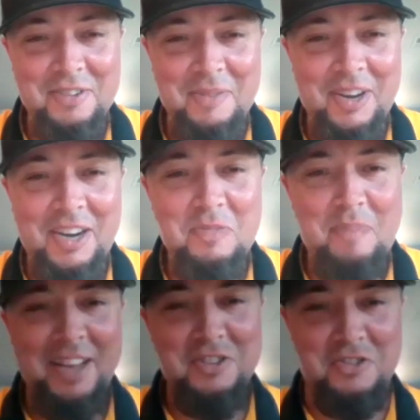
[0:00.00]
or something, and his
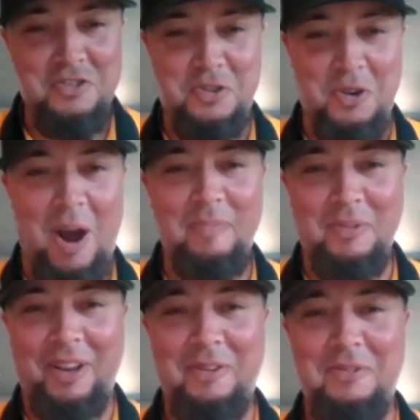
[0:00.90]
pants just
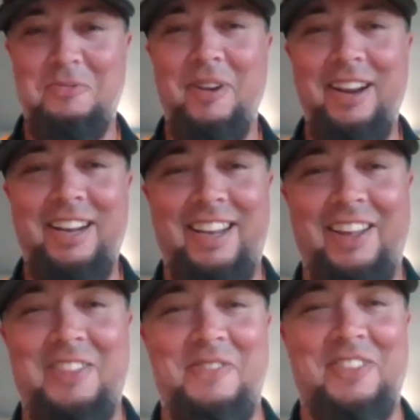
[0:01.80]
dropped while he was running
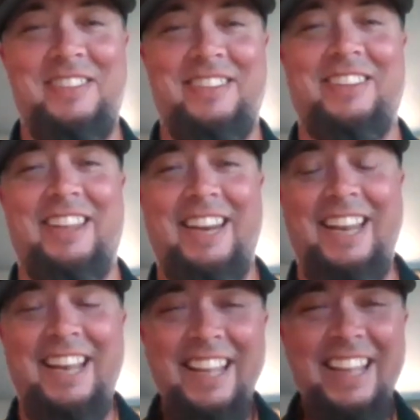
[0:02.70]
down the
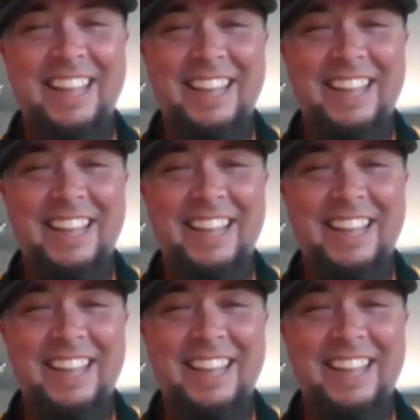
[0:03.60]
facility.